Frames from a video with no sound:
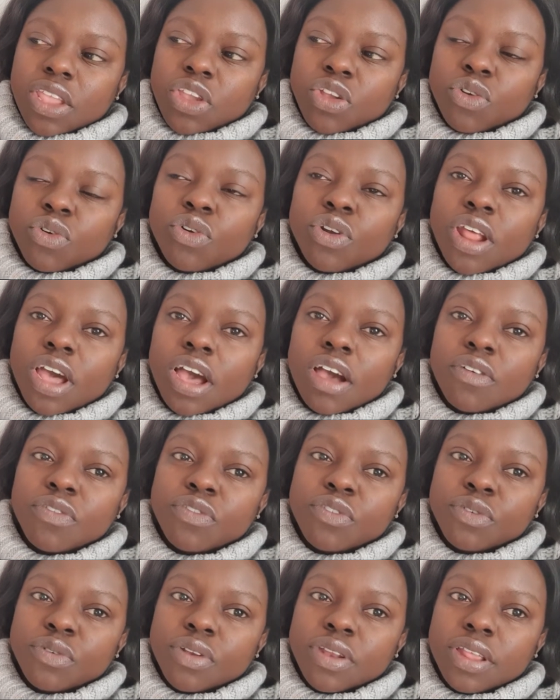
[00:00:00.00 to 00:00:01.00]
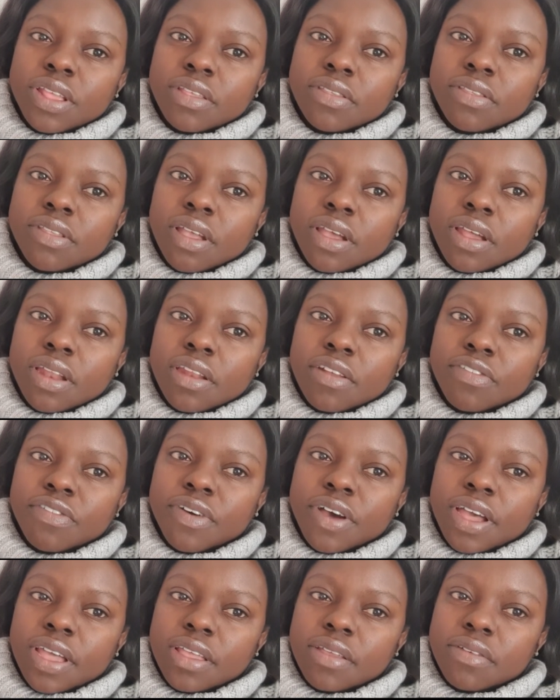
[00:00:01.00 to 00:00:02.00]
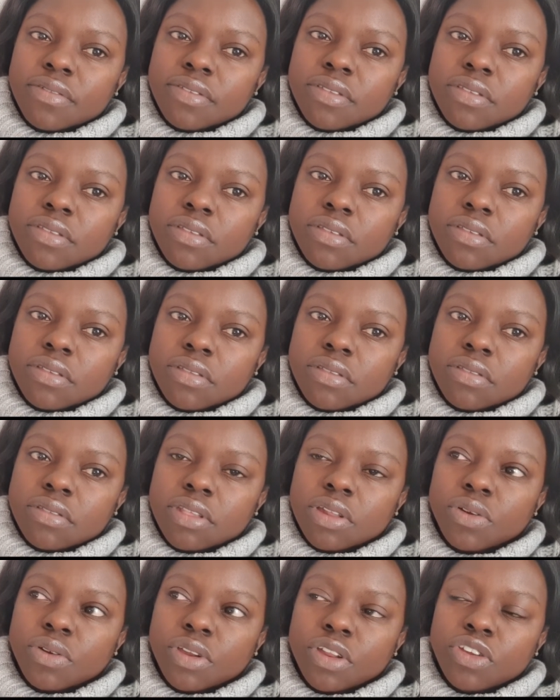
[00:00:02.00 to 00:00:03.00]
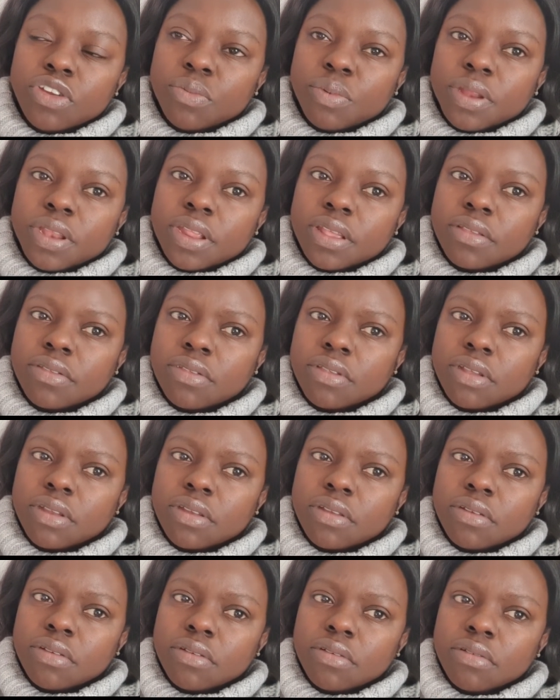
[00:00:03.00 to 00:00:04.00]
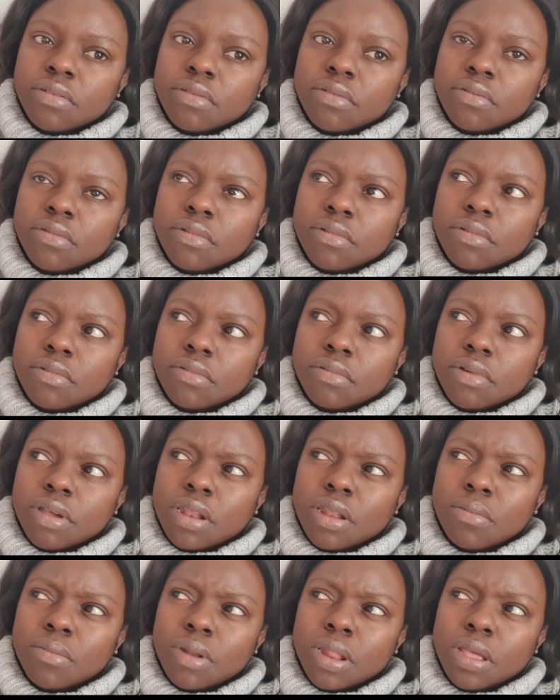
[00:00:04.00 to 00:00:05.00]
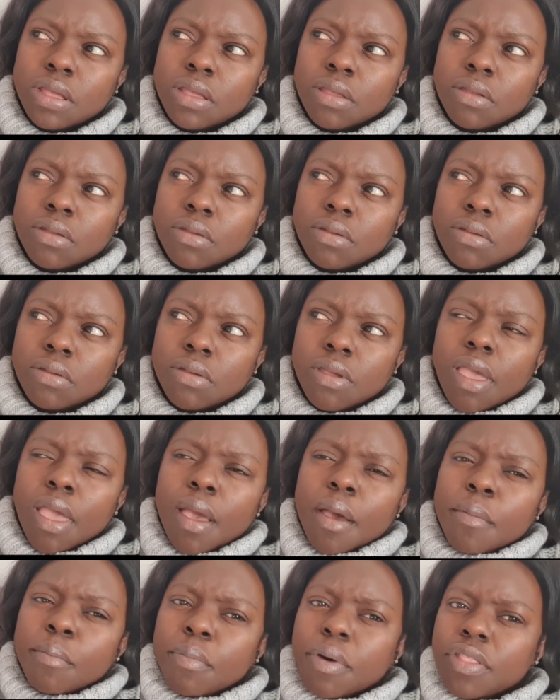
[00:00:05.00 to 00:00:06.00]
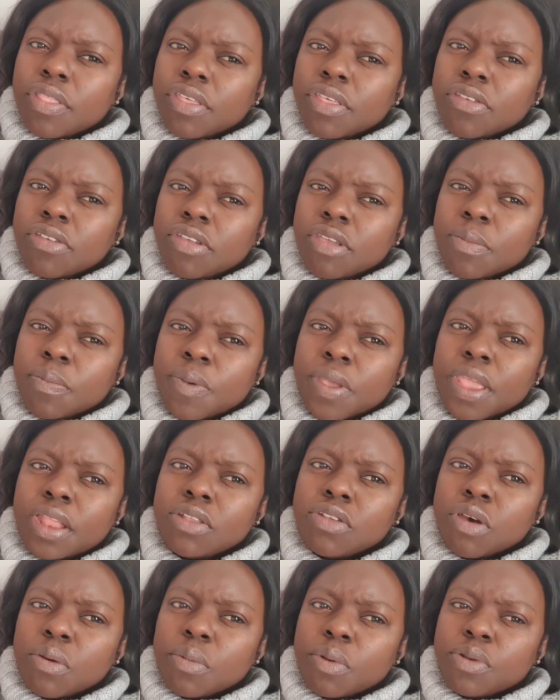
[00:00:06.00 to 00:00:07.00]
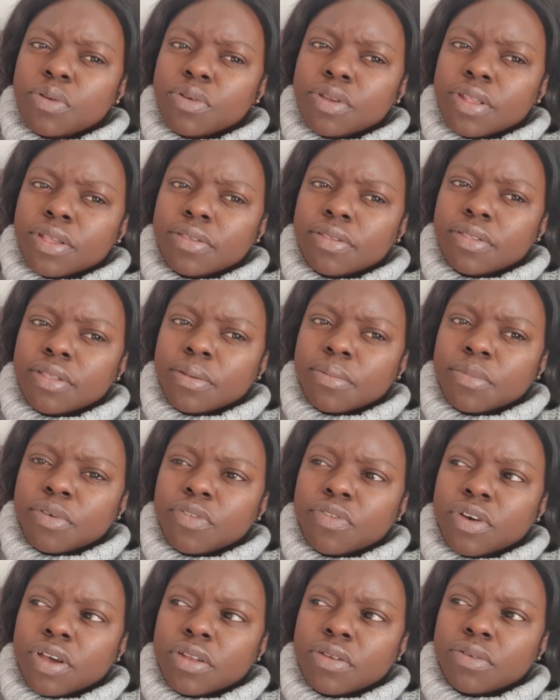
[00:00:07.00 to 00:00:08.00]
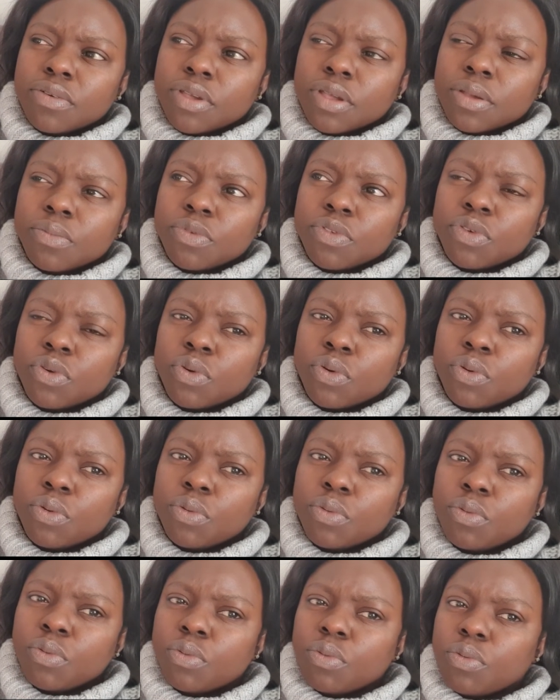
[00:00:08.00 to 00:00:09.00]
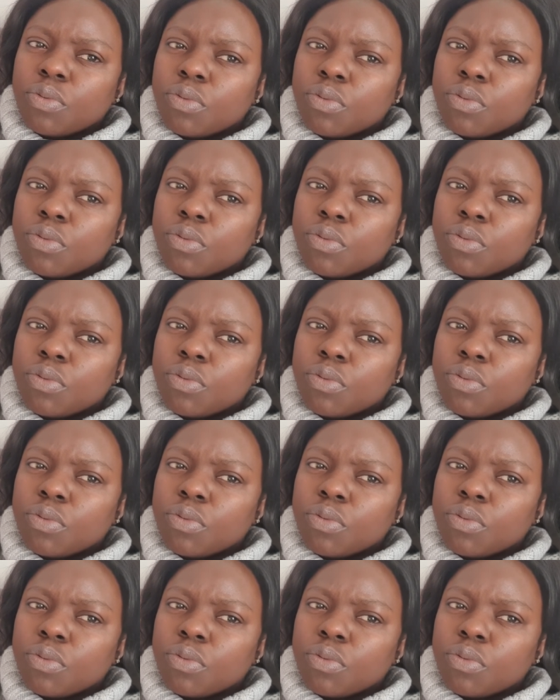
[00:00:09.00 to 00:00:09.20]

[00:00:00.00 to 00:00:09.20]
you don't have to test under 5. They don't need to be tested. And I'm like, but the GP told me to test them before I took them, so...